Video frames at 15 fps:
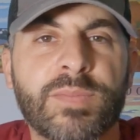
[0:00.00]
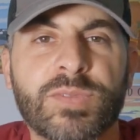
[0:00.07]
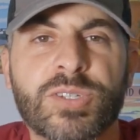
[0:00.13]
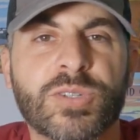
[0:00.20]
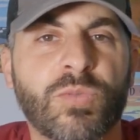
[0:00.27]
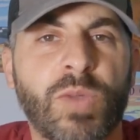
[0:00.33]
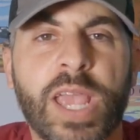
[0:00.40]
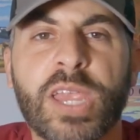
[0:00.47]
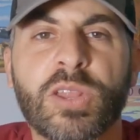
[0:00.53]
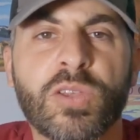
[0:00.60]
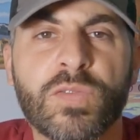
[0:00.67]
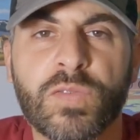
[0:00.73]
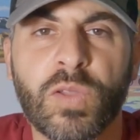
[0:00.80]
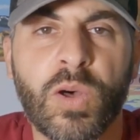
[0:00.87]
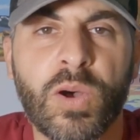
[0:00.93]
just a regular
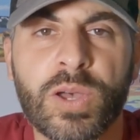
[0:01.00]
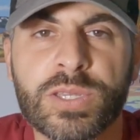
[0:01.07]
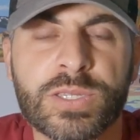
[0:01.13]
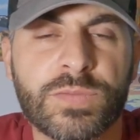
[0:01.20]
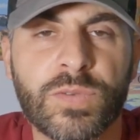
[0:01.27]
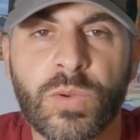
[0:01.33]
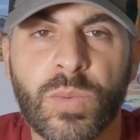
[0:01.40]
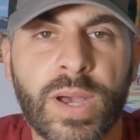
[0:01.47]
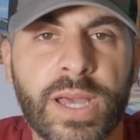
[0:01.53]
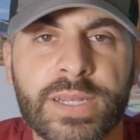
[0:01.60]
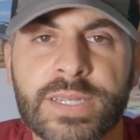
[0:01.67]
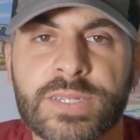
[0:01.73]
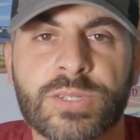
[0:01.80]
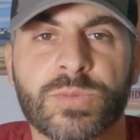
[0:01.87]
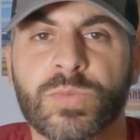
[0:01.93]
floss if you want
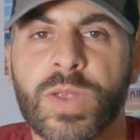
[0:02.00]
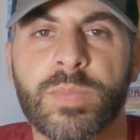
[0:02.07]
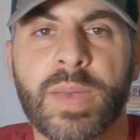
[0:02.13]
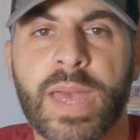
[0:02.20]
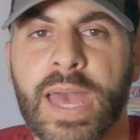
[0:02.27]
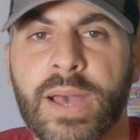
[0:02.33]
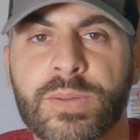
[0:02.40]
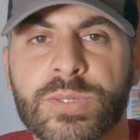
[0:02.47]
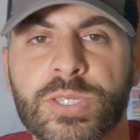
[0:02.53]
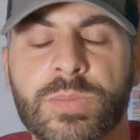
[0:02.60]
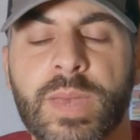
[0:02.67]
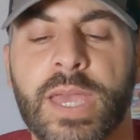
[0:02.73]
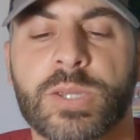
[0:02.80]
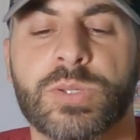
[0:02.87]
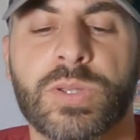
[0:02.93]
to just rip out some
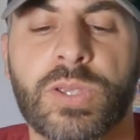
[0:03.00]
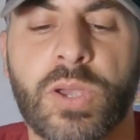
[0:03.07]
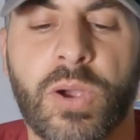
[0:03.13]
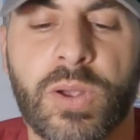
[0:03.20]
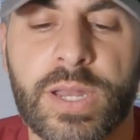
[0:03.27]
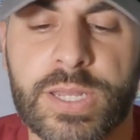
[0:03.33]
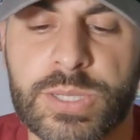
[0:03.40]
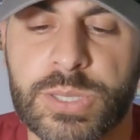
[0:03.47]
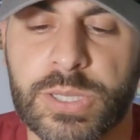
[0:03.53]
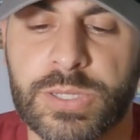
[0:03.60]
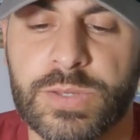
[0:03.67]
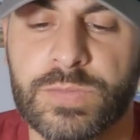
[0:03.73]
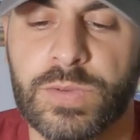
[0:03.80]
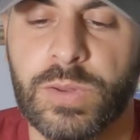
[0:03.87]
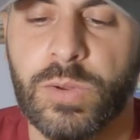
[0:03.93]
extra yardage
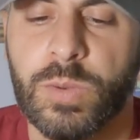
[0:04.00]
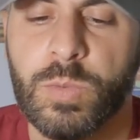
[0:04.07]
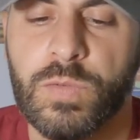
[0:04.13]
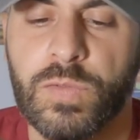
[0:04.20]
of a normal